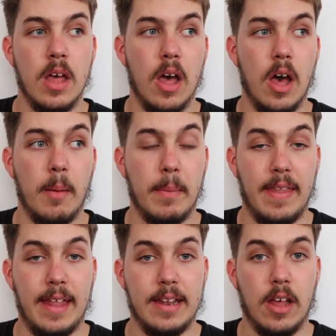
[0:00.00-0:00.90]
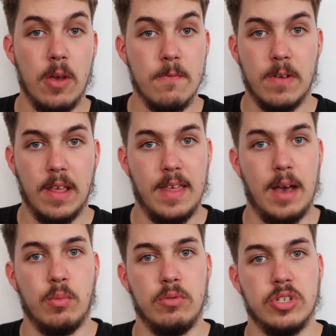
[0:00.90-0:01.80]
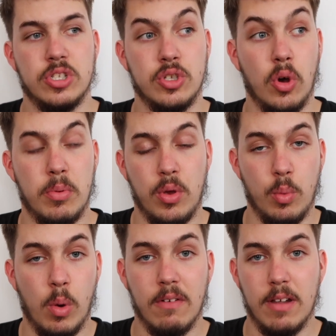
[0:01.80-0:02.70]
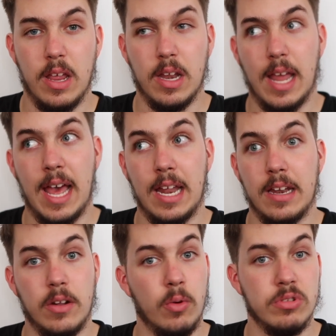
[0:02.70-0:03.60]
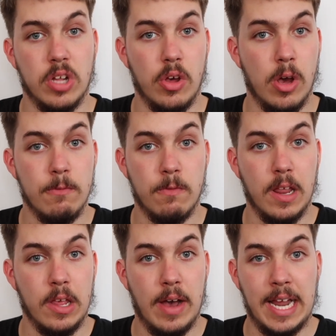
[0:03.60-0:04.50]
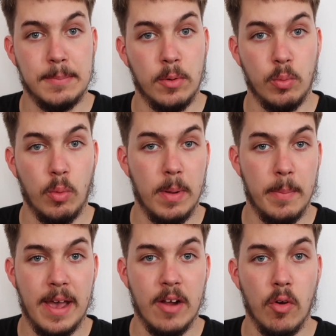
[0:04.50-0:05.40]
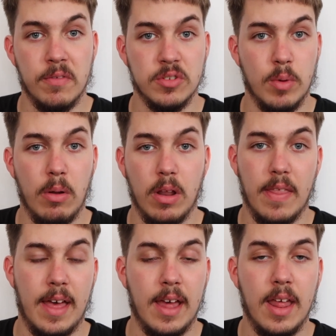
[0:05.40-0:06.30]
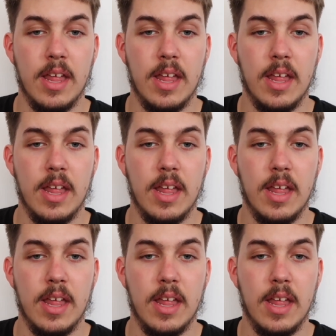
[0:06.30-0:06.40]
And then hopefully that will just stop you worrying, and also hopefully your animal will be better off as well like that.